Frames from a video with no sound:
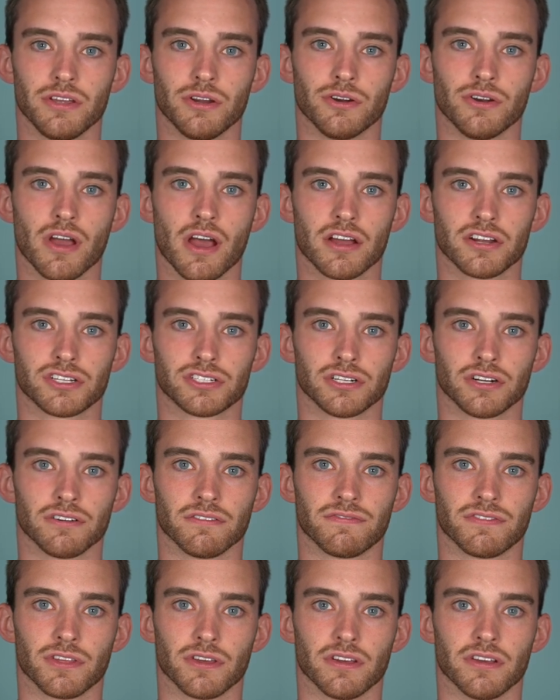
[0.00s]
you're not sure
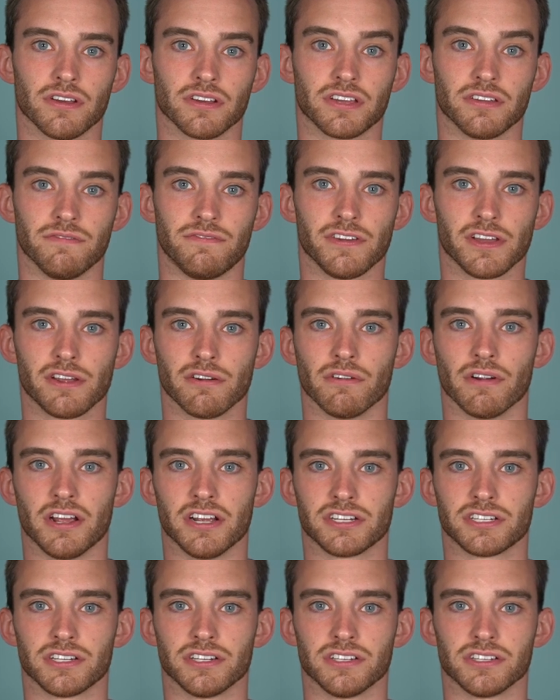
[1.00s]
if the
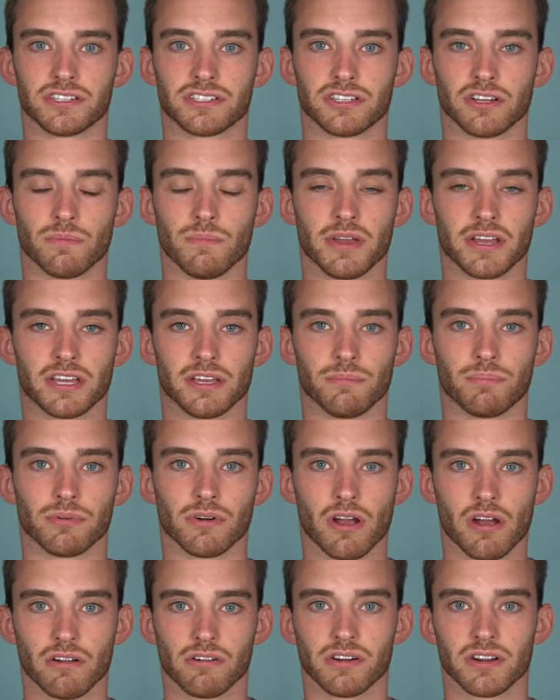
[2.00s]
configuration is still making
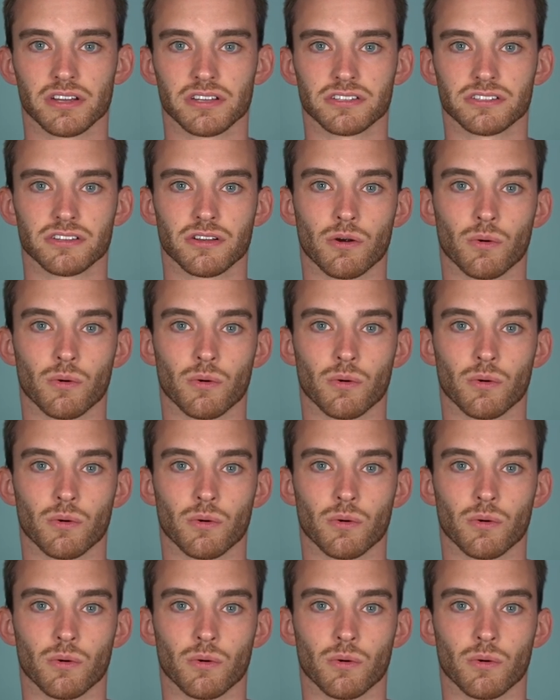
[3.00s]
progress